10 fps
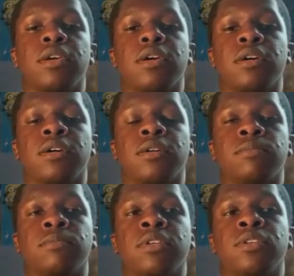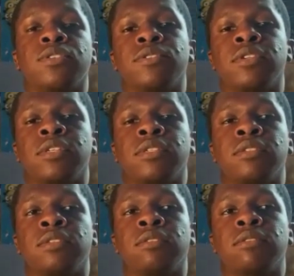um,
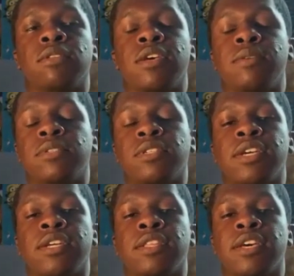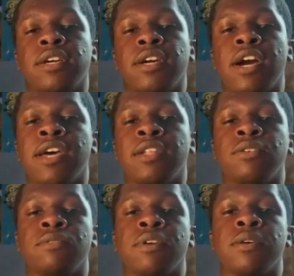including him saying that God
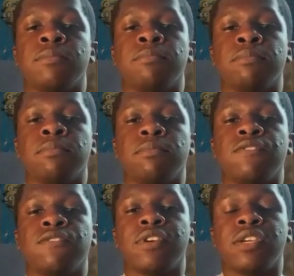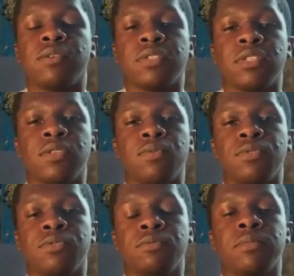knew him before he was in the
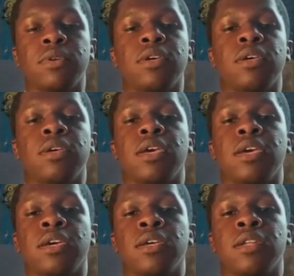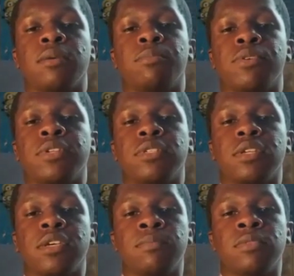womb and appointed
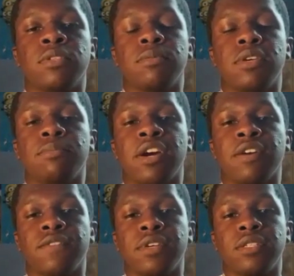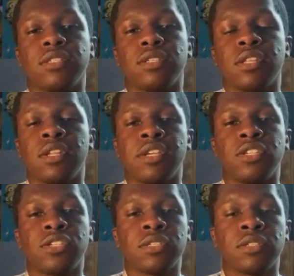him to be a prophet to the
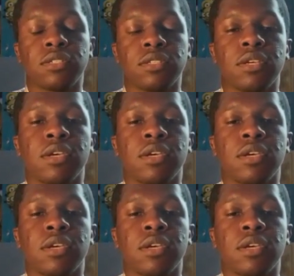nations.